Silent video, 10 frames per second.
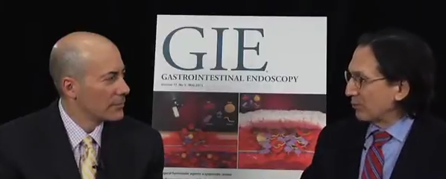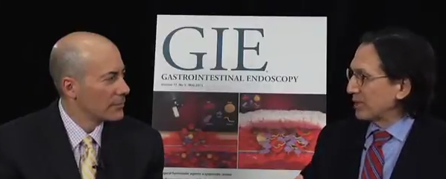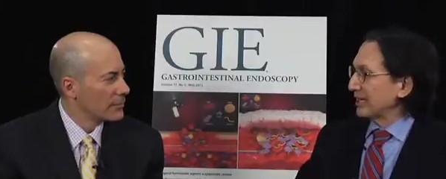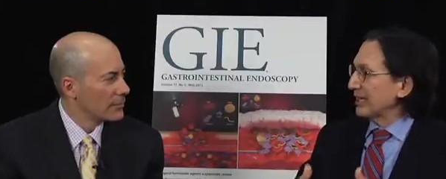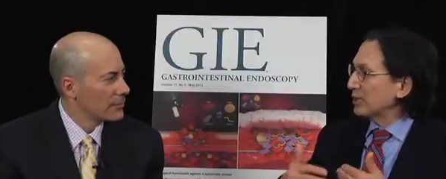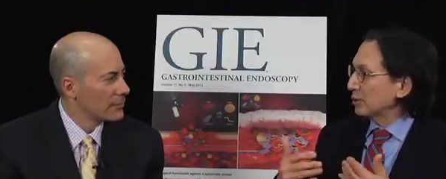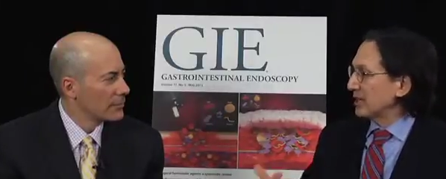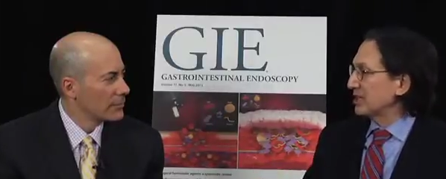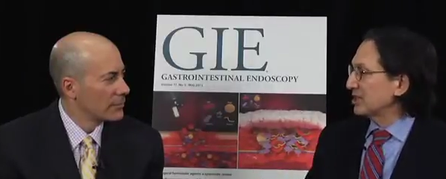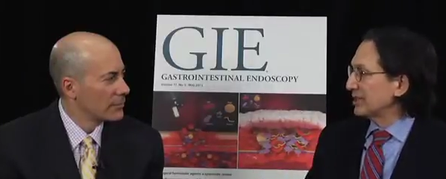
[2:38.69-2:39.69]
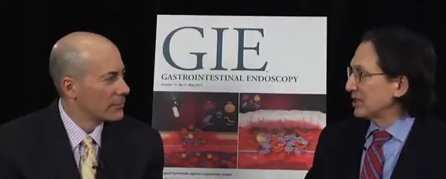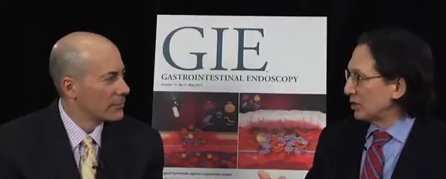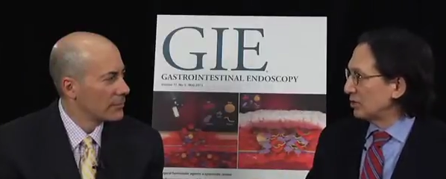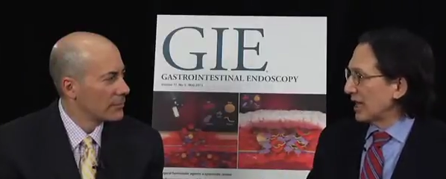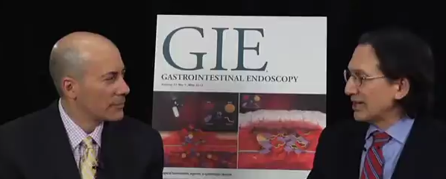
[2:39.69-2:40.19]
Speaker 1: with increased
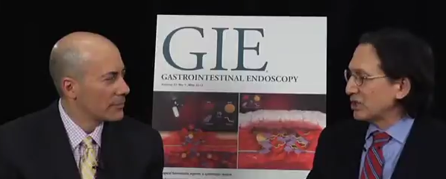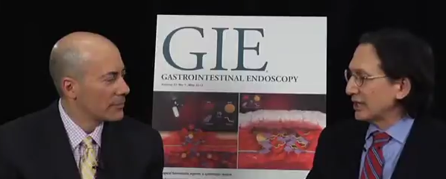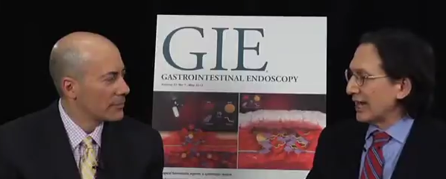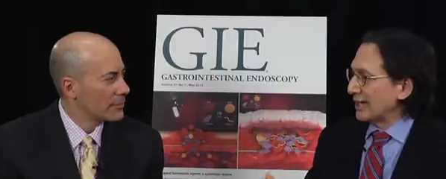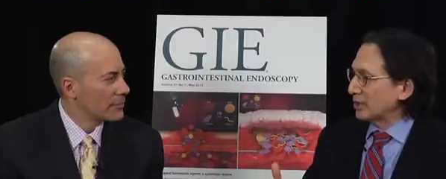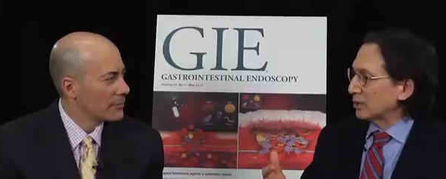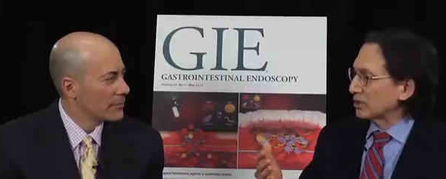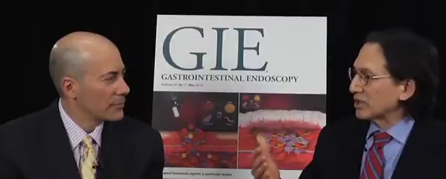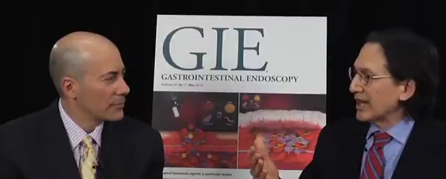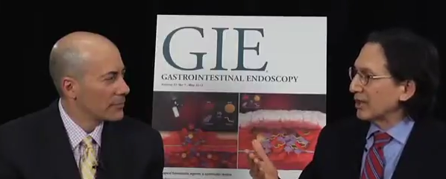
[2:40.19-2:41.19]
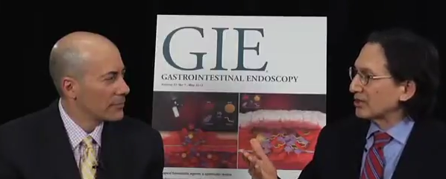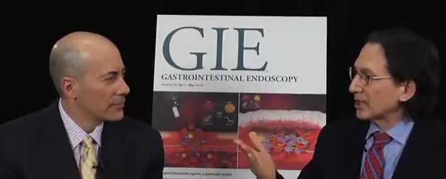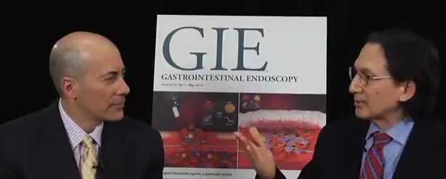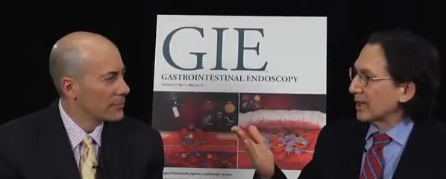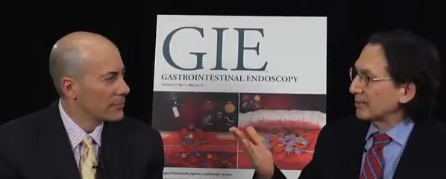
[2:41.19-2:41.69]
tissue tension, and your snare
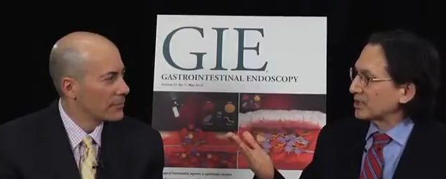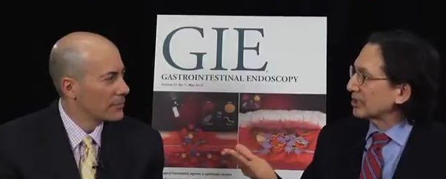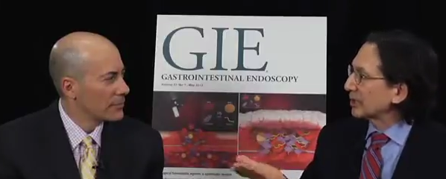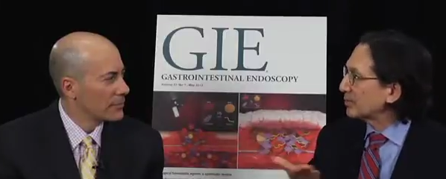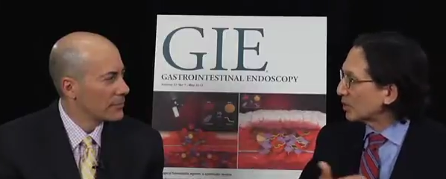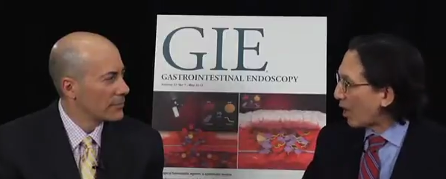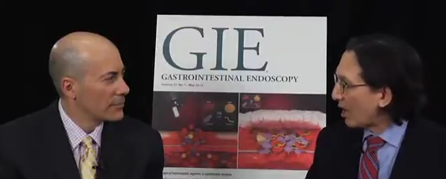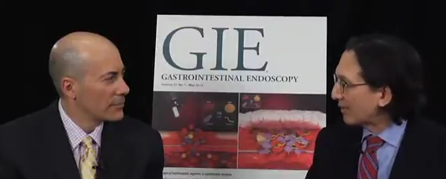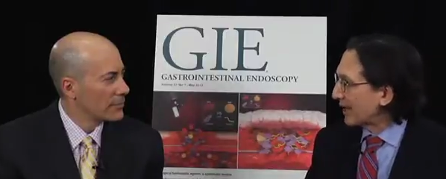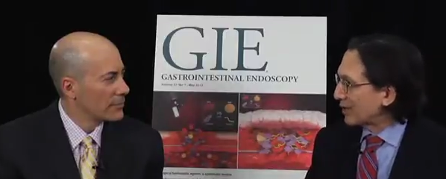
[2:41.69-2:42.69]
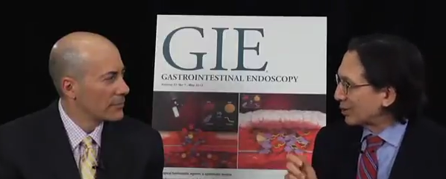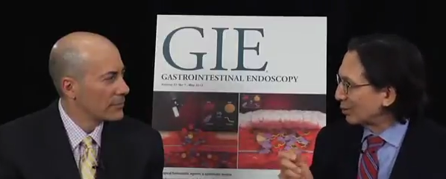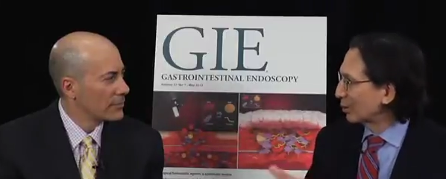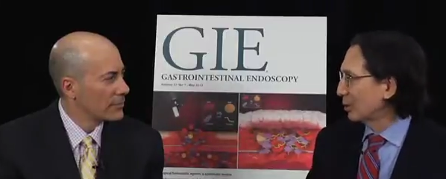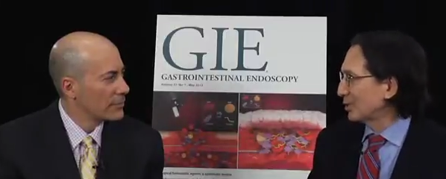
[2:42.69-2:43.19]
sometimes slips off as you
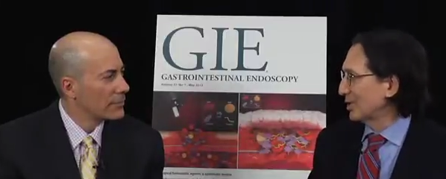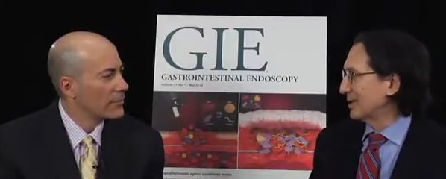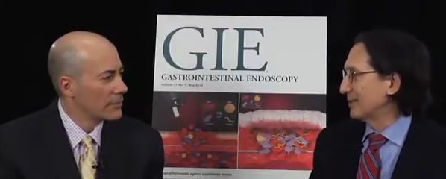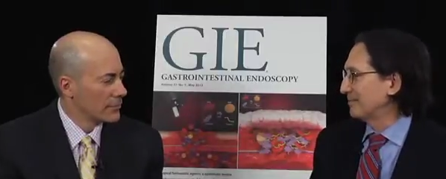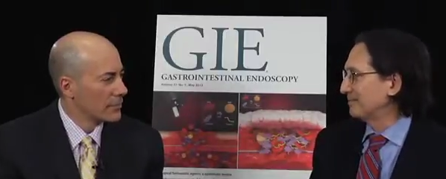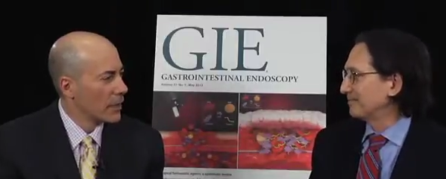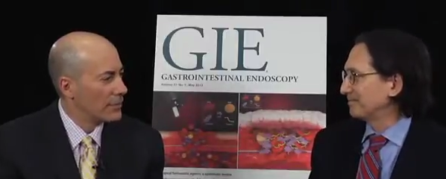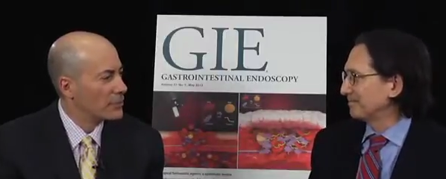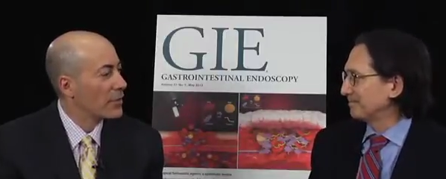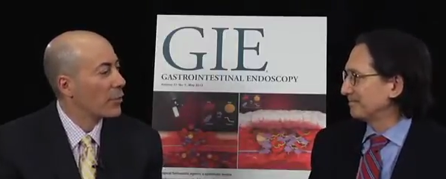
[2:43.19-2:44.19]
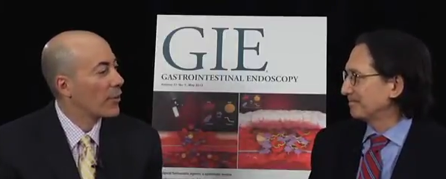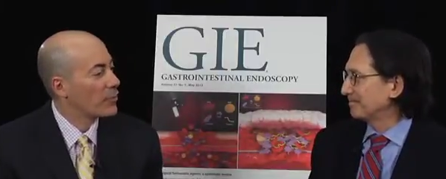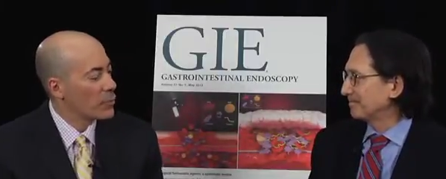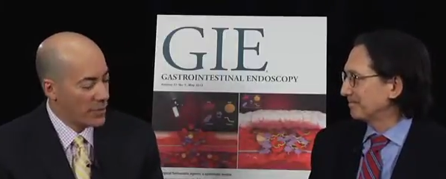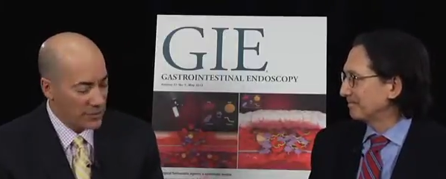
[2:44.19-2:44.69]
close it. Okay.
Speaker 2: So there are a
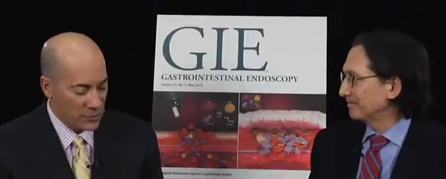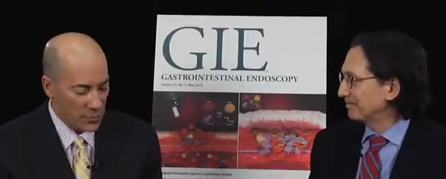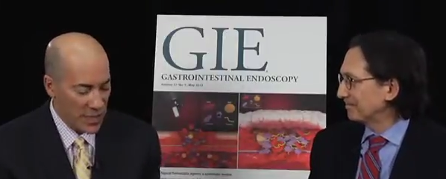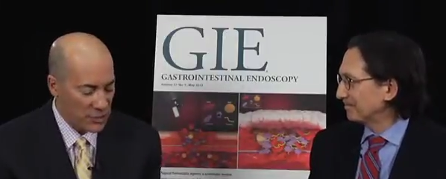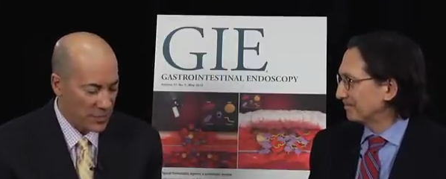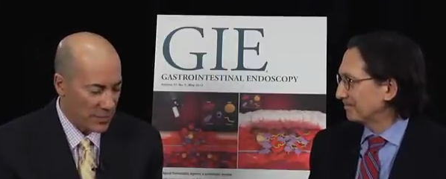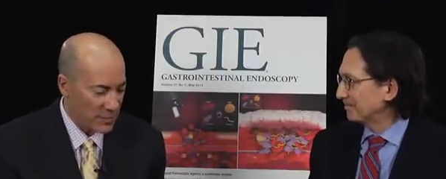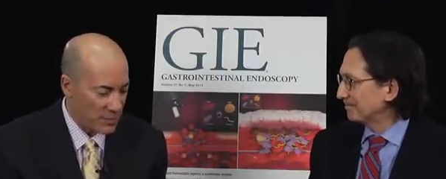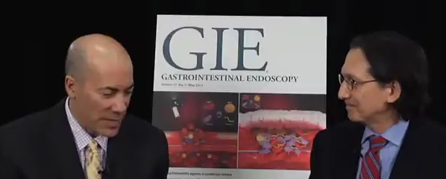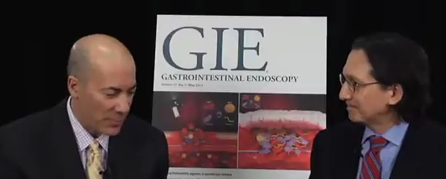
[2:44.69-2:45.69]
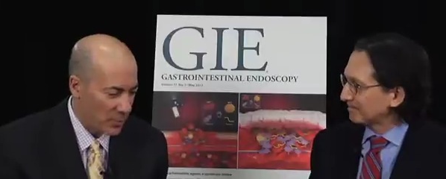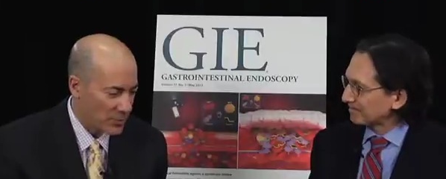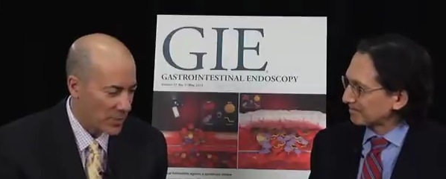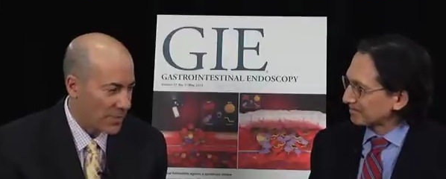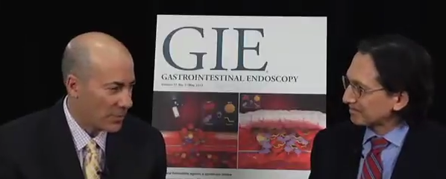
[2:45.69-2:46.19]
few things you mentioned in this paper
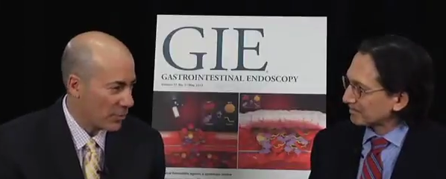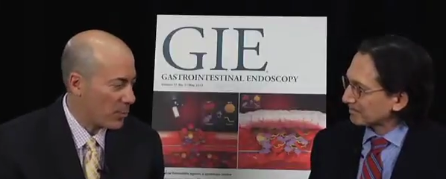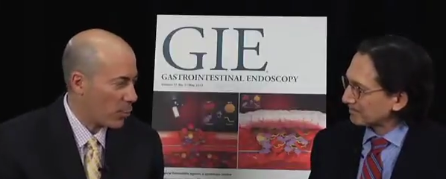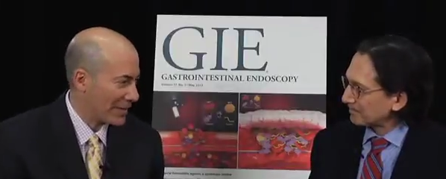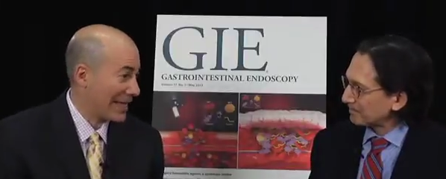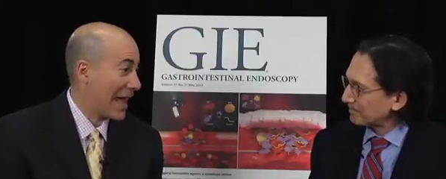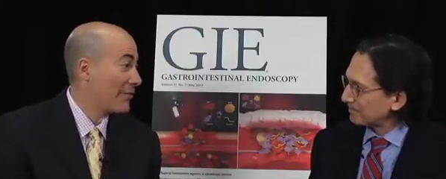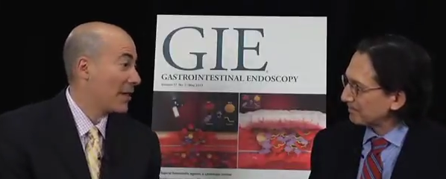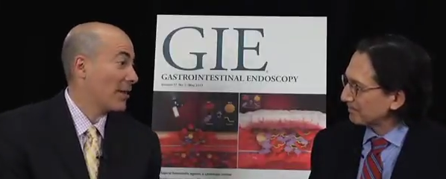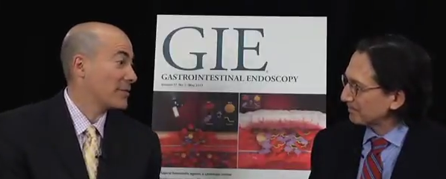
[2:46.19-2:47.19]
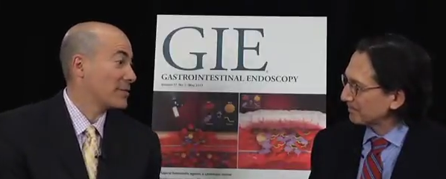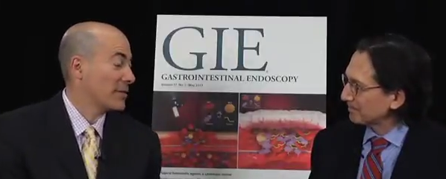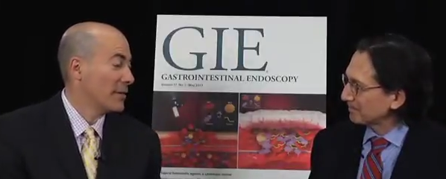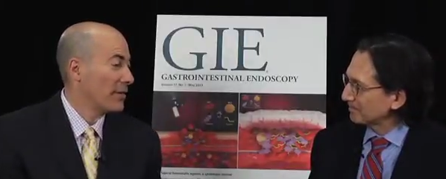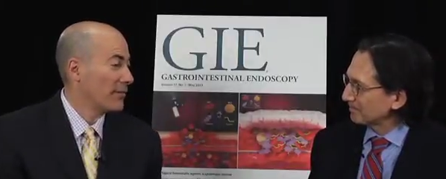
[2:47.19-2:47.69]
which I think are important caveats
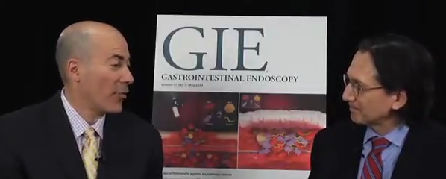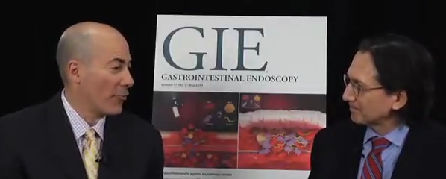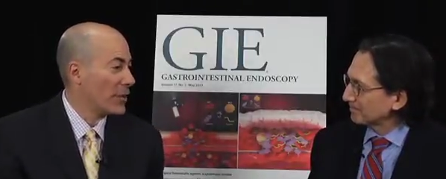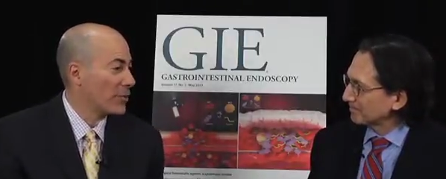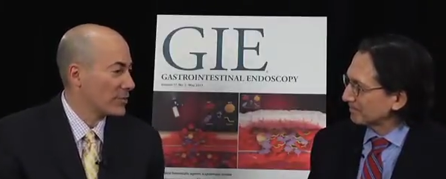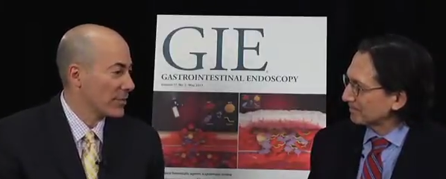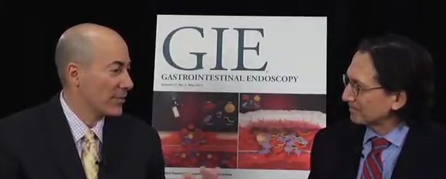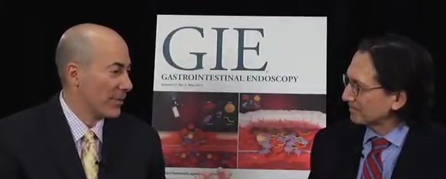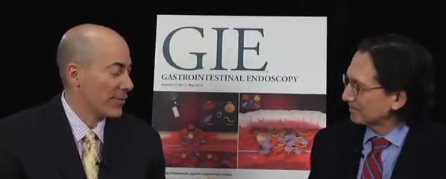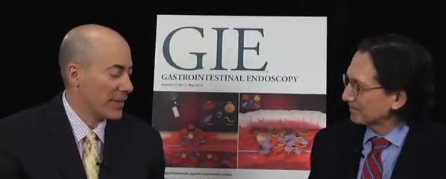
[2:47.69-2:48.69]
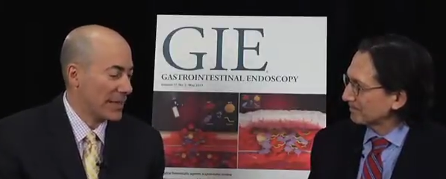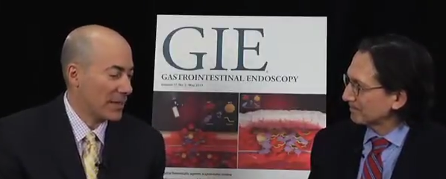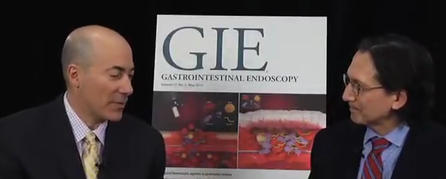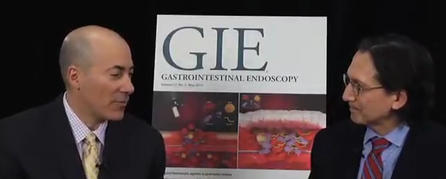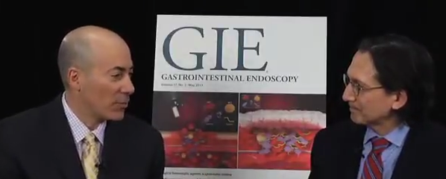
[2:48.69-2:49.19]
for our readers if they're
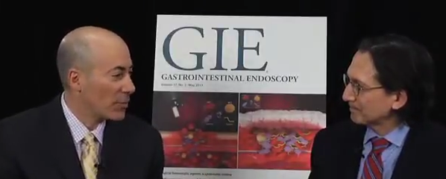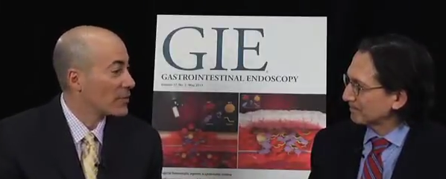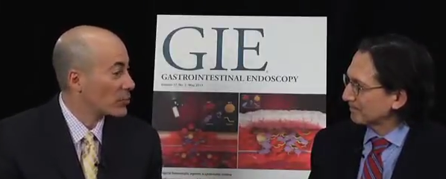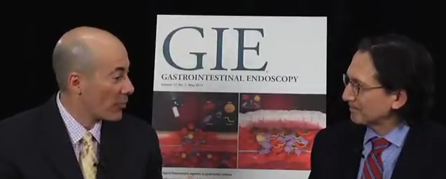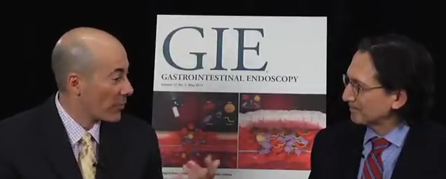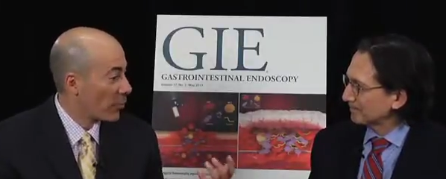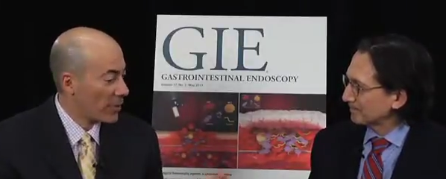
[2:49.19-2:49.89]
thinking of doing this or they're